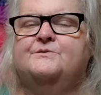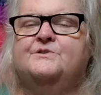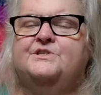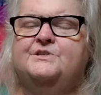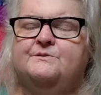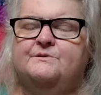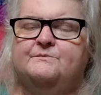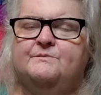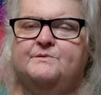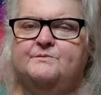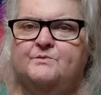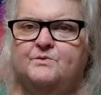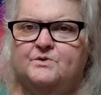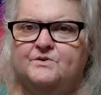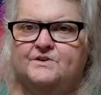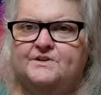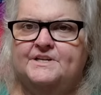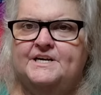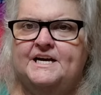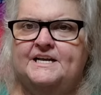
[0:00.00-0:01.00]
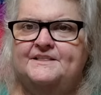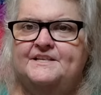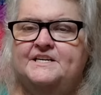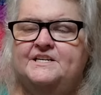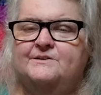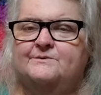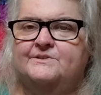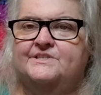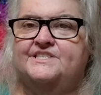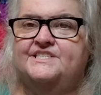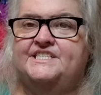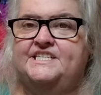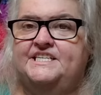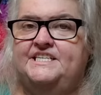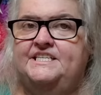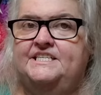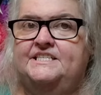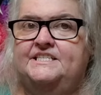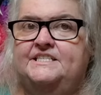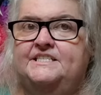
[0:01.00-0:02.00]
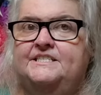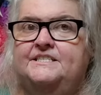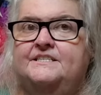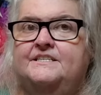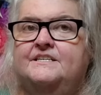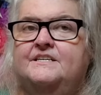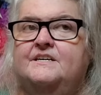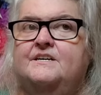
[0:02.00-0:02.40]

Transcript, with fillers: which it would be more than that, I think it was 10